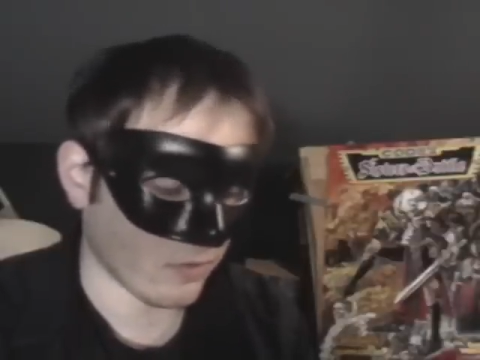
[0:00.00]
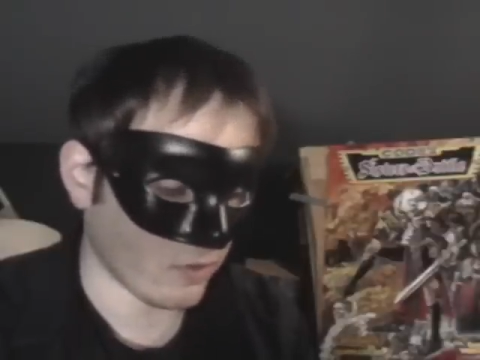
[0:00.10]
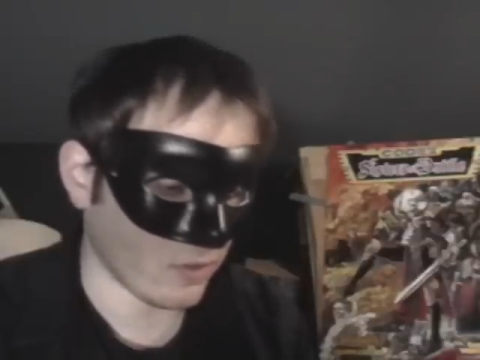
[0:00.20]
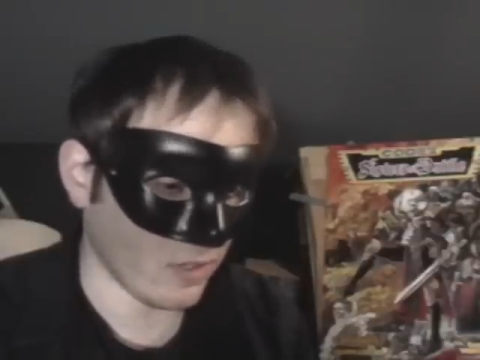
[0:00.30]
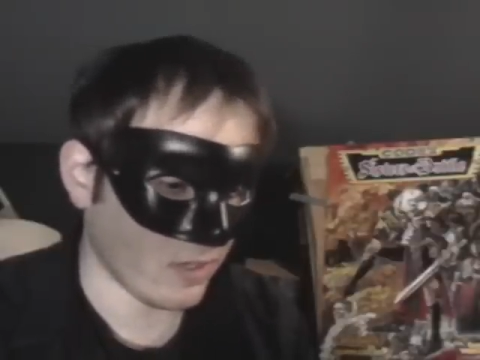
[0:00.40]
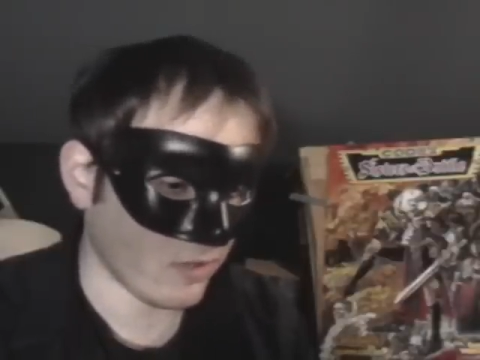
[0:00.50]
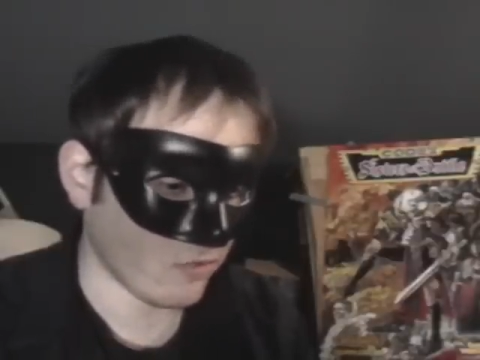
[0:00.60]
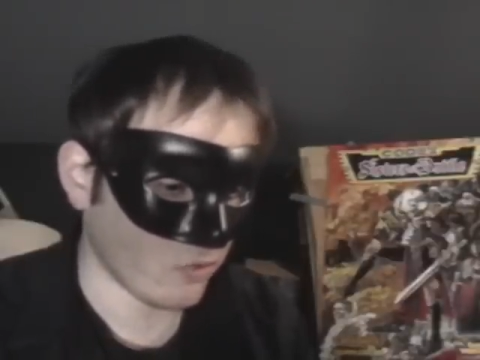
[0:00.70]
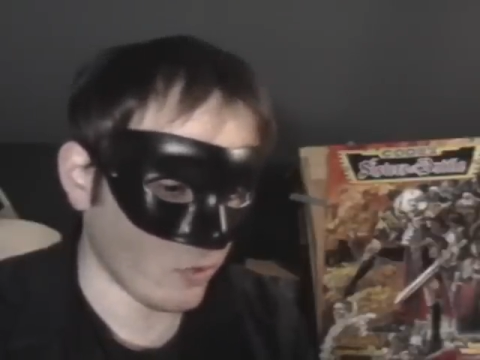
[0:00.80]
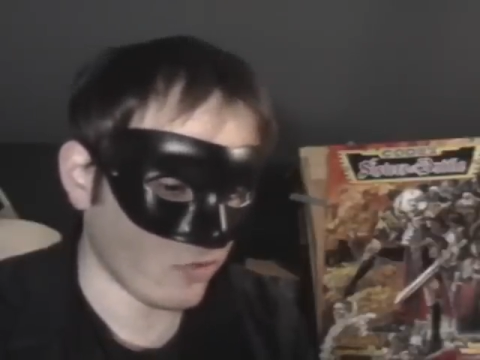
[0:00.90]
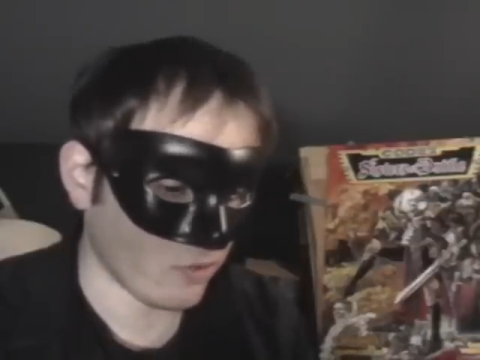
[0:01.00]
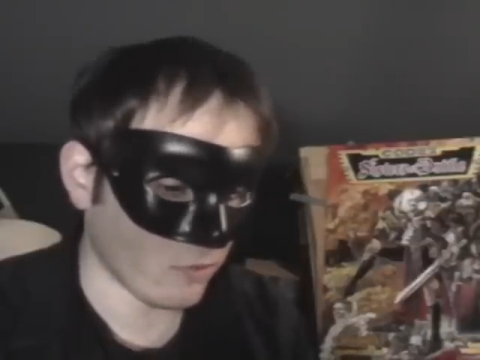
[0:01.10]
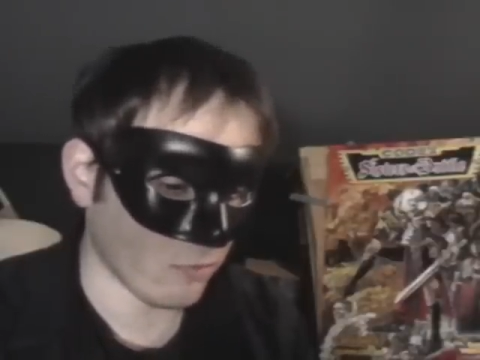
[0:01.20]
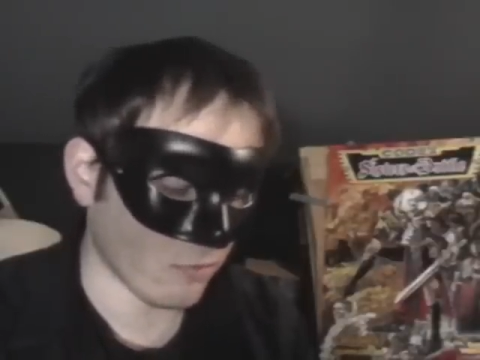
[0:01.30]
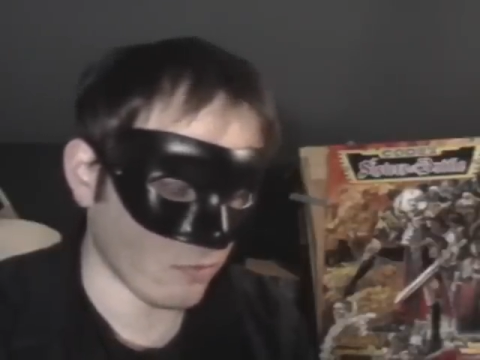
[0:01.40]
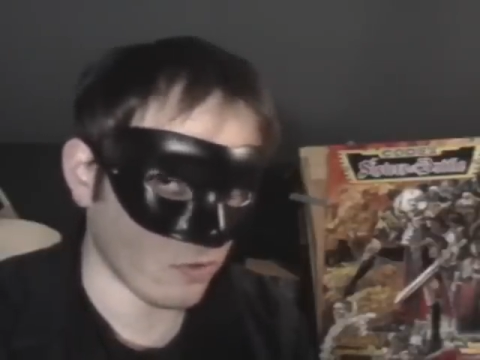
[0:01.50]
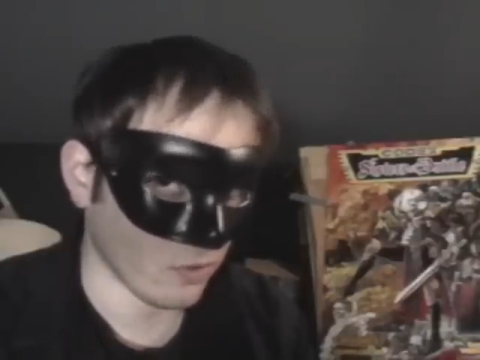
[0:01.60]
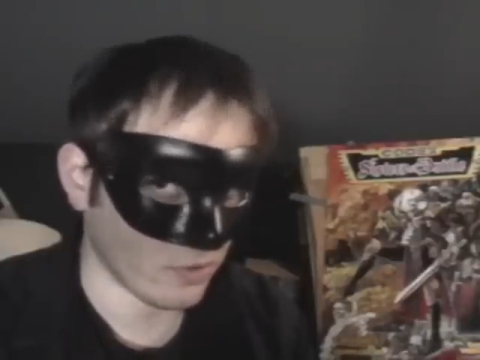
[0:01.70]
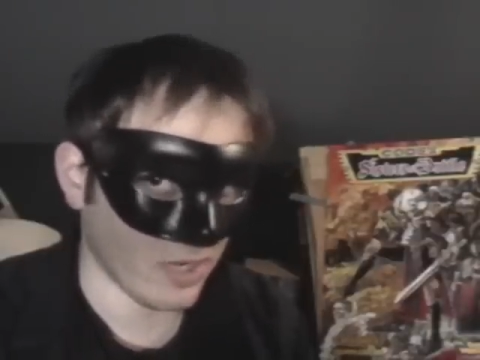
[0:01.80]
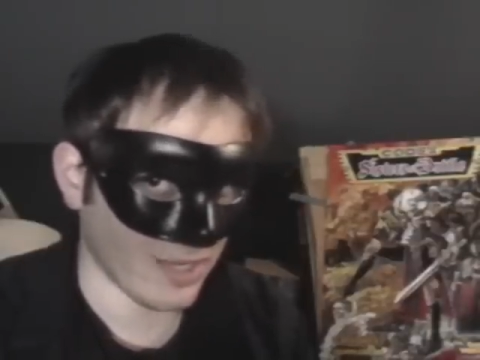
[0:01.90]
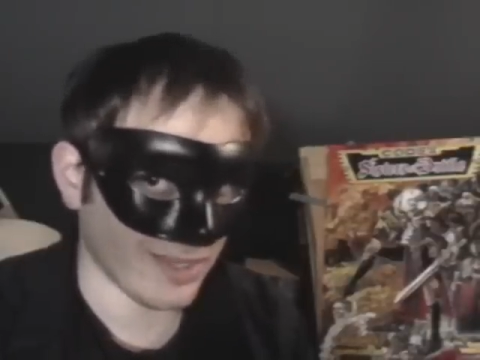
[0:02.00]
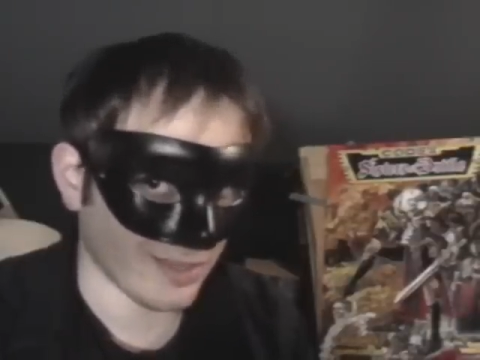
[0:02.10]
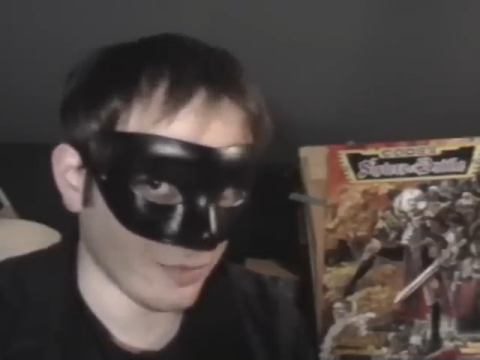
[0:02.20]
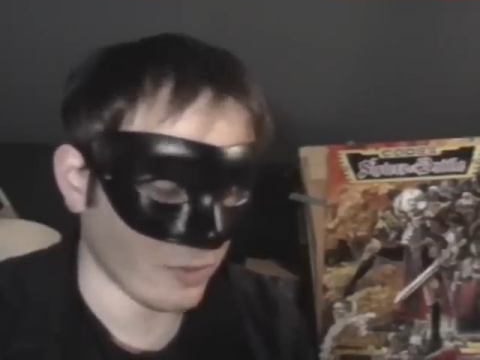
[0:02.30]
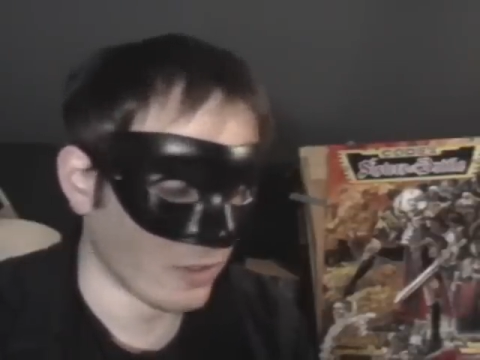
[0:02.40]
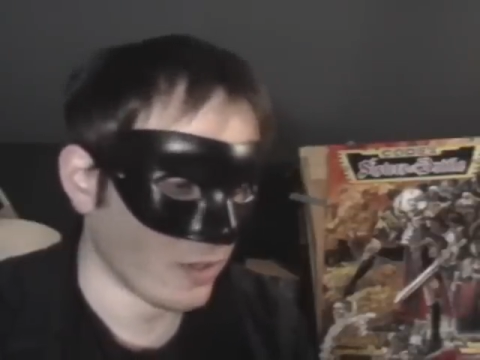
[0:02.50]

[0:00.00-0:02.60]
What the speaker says: If you can take 2 HQs, you're taking him.